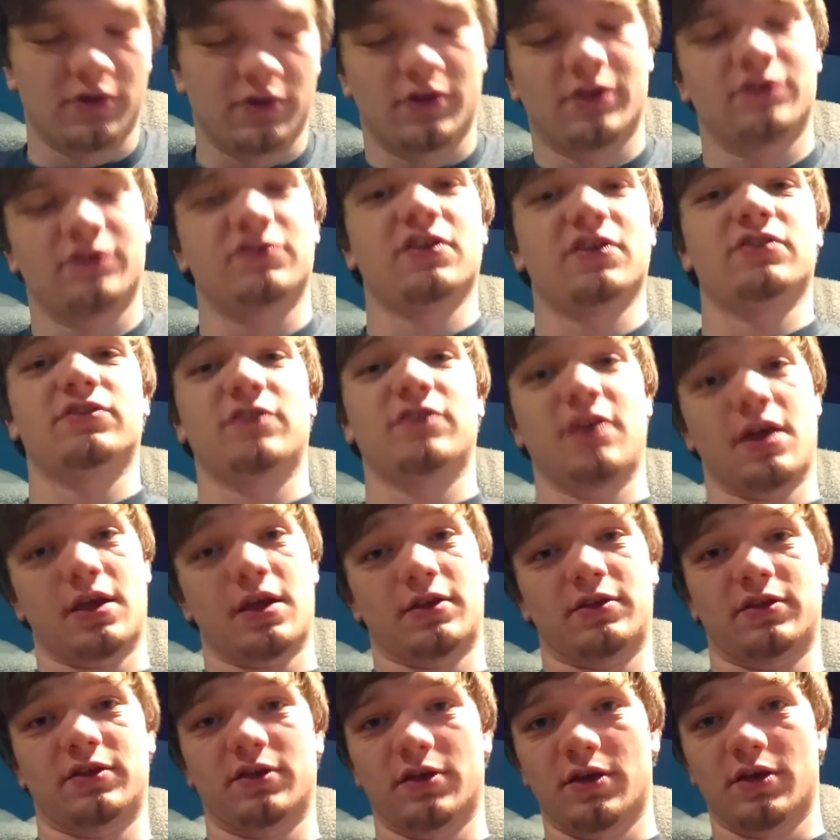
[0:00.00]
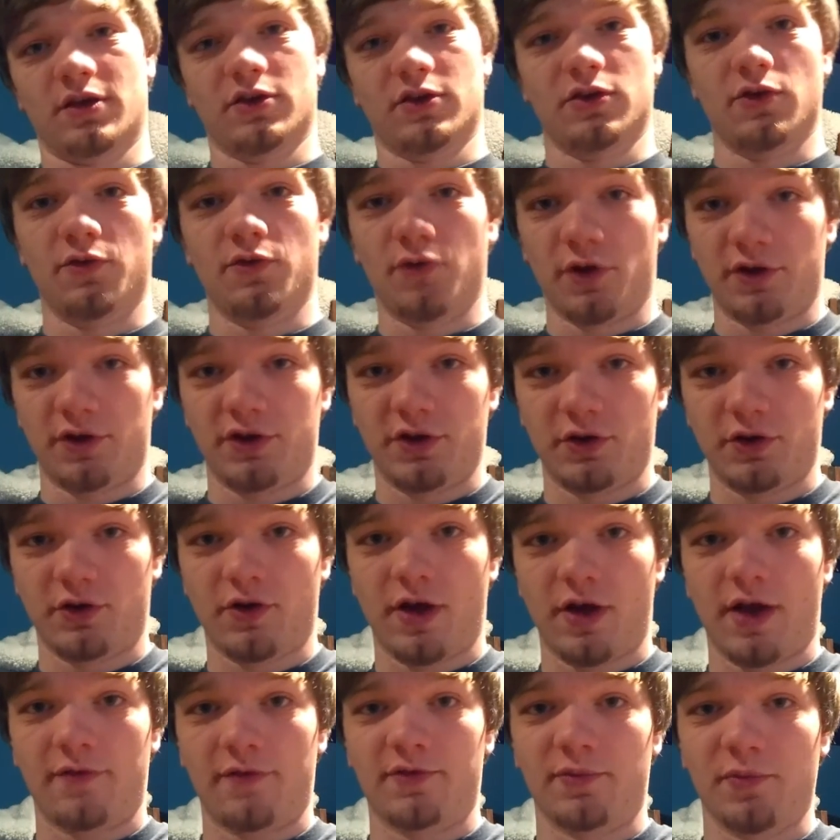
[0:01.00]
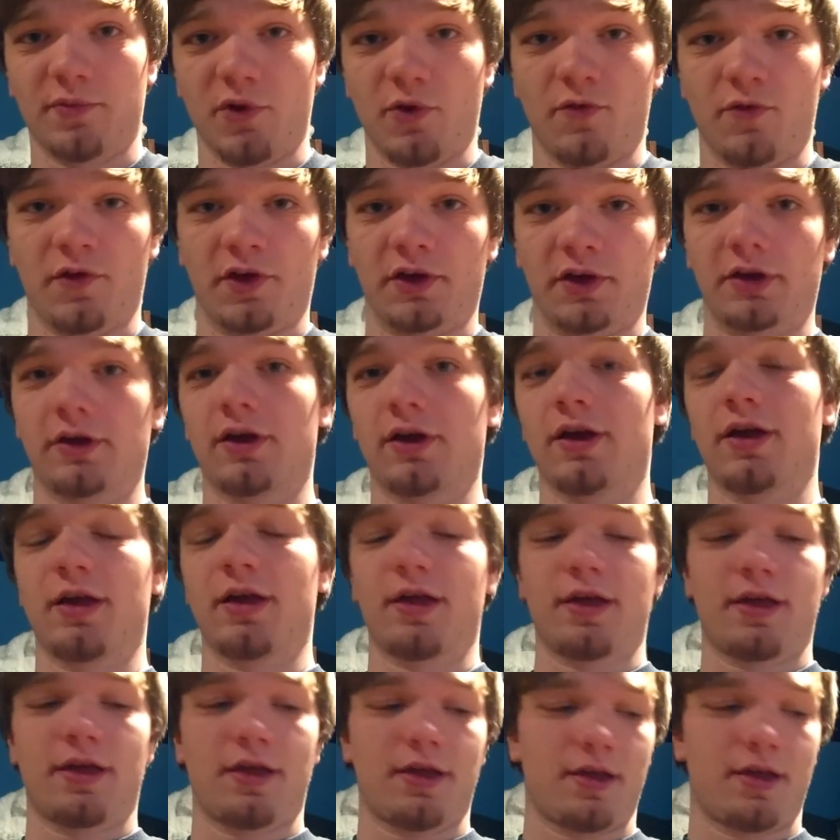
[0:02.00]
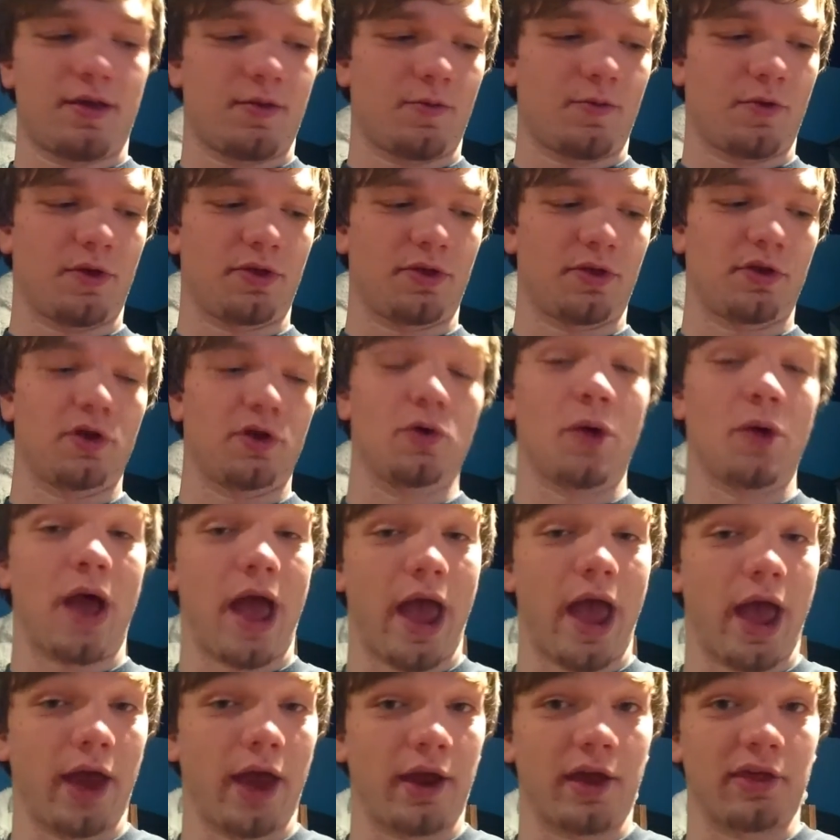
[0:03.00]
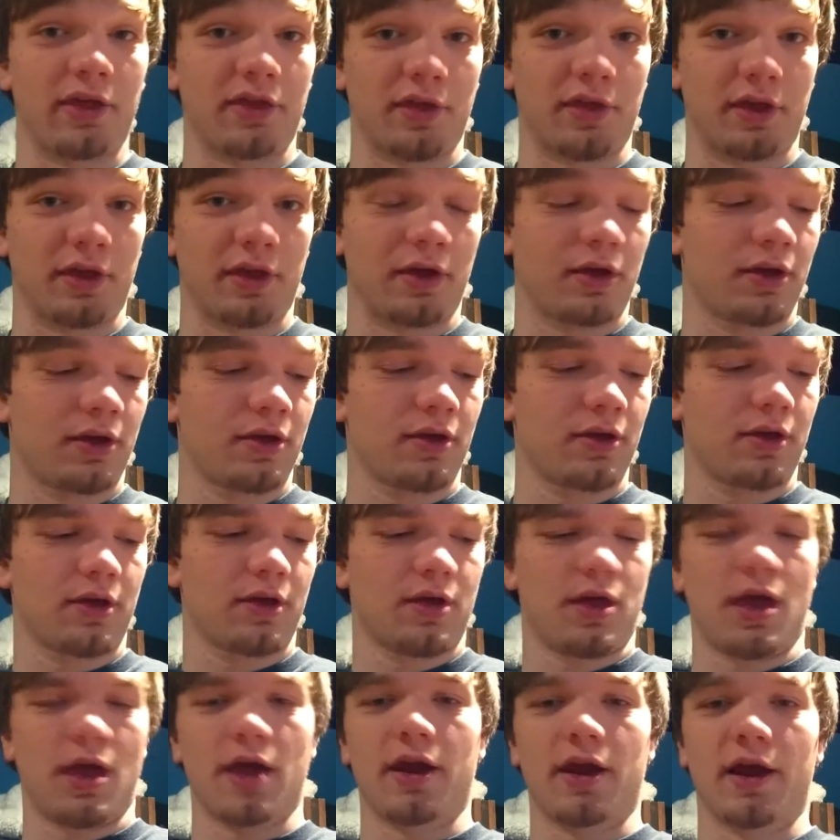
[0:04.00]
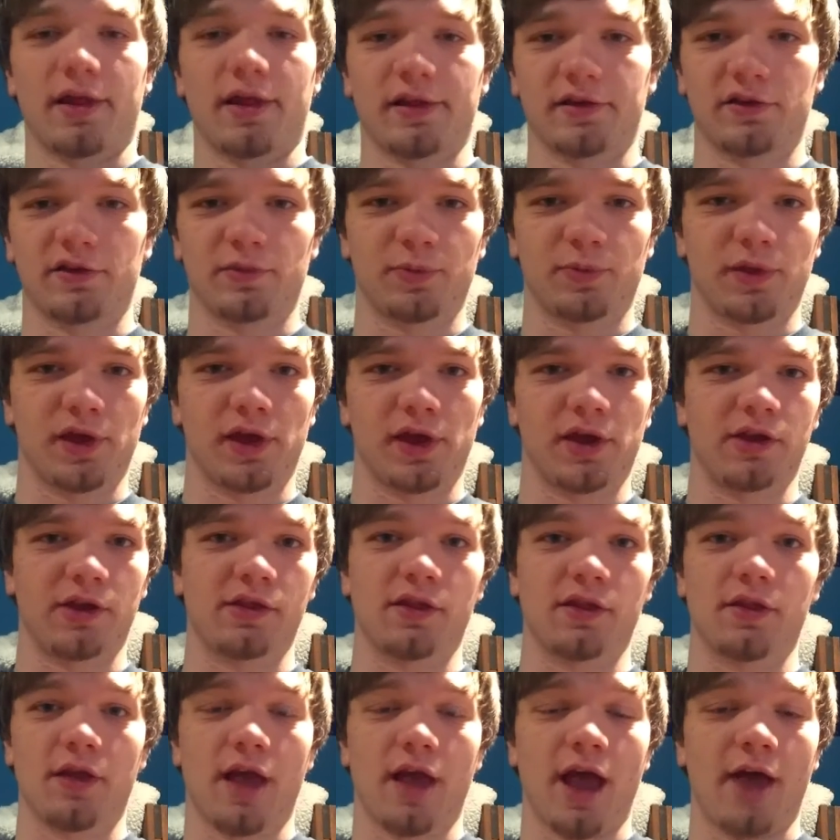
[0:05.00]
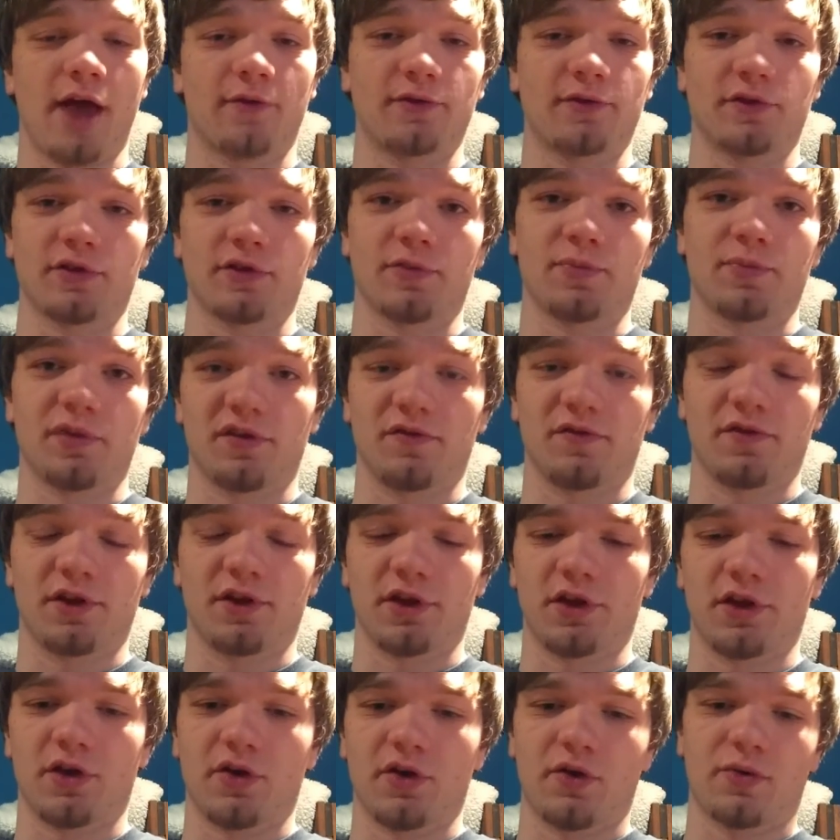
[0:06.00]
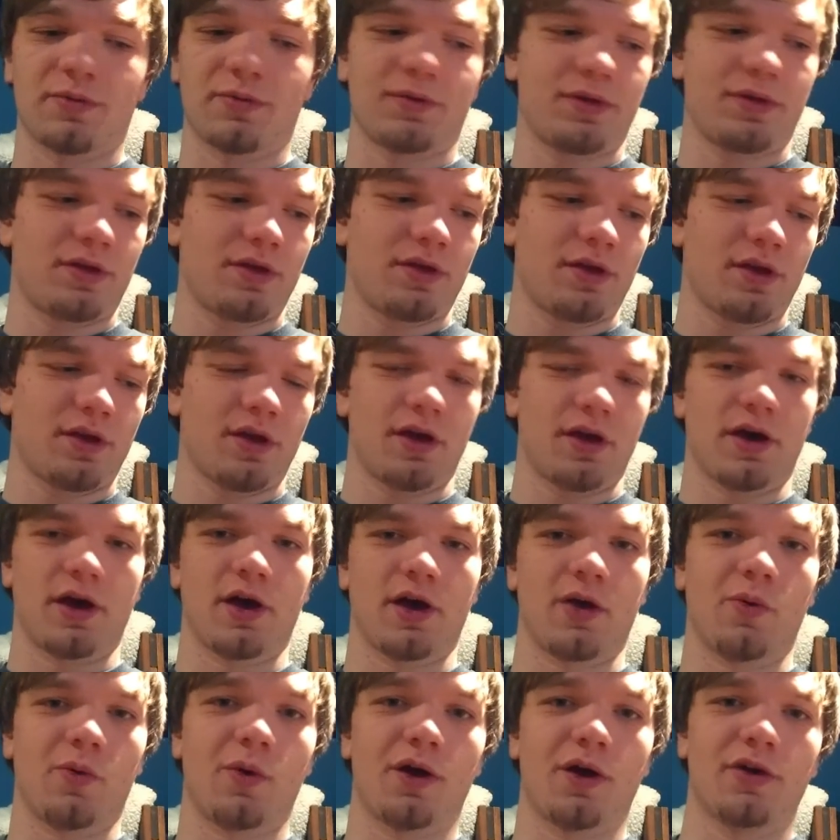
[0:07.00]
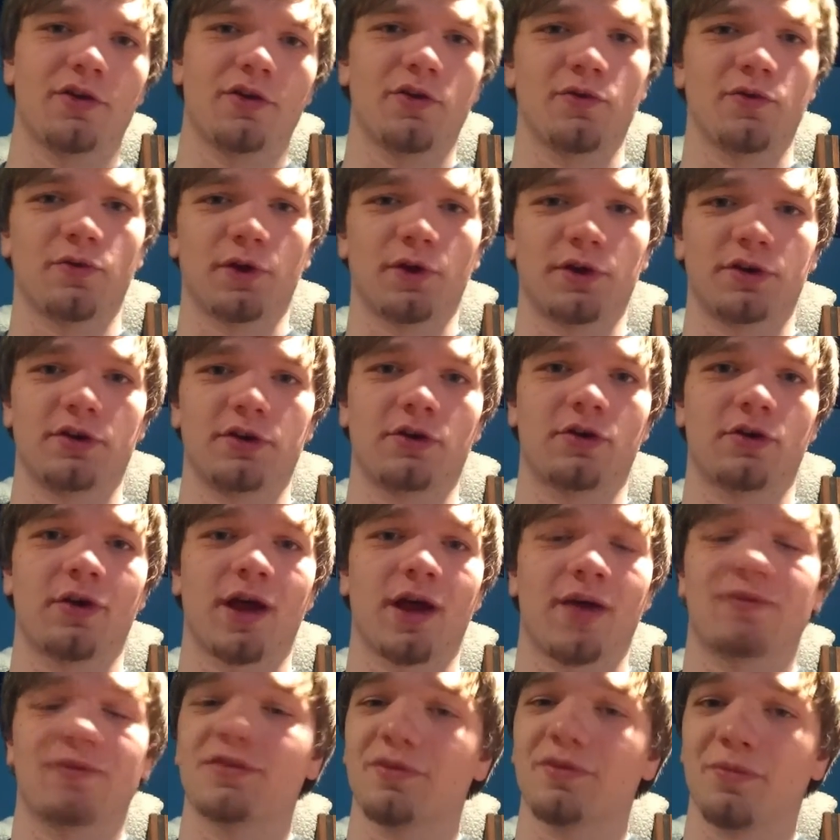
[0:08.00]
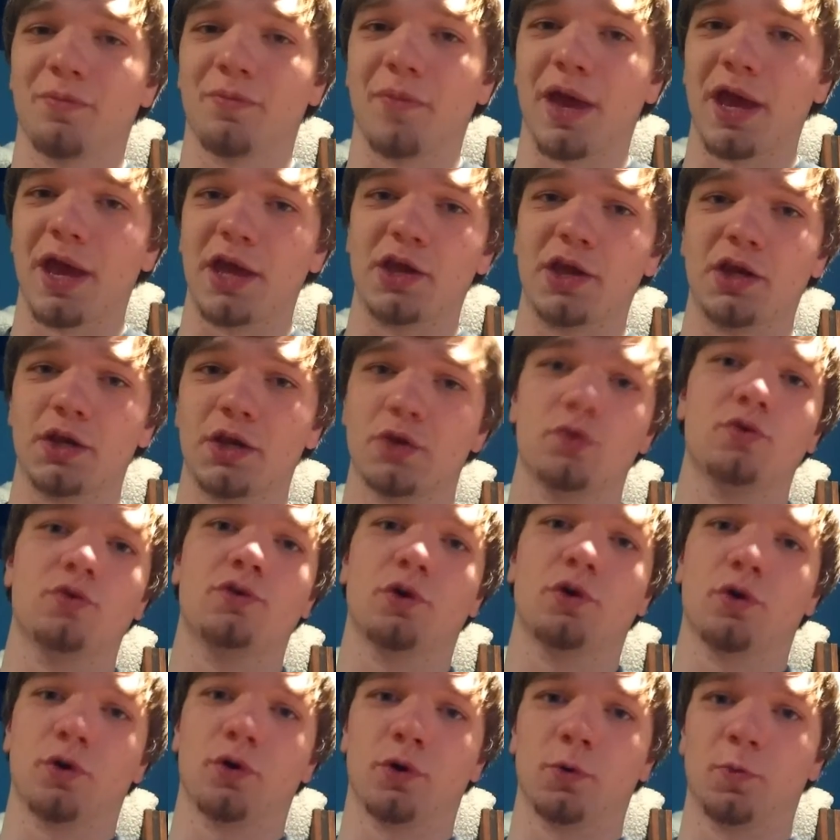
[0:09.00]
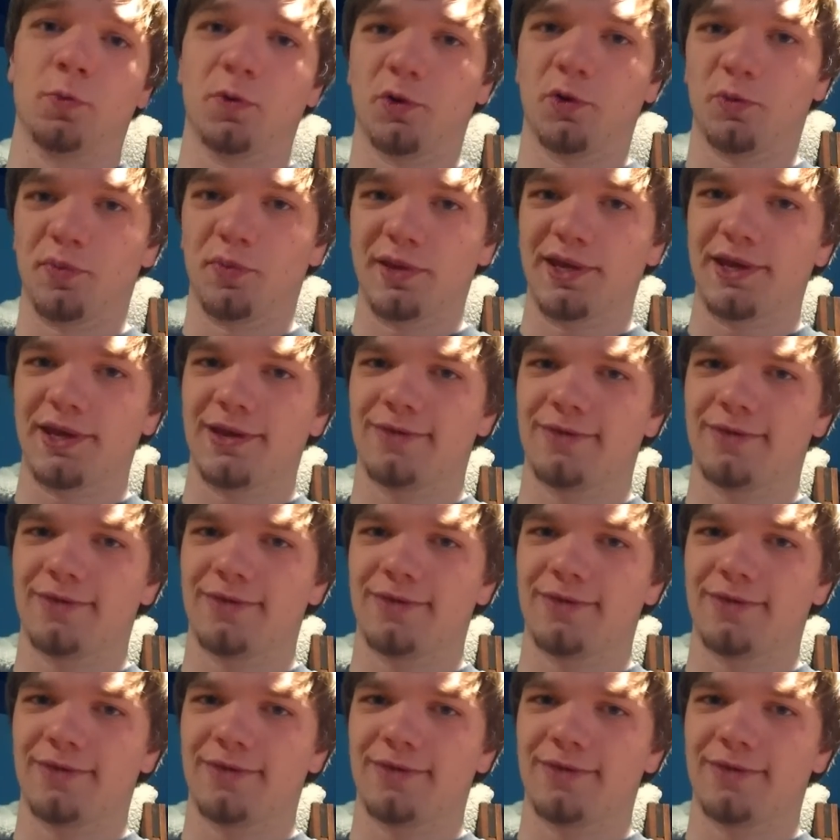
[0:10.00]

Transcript: just get New Frontier Craft moving with a new ad, I think. And I'll explain after the big video what New Frontier Craft's main new goal will be.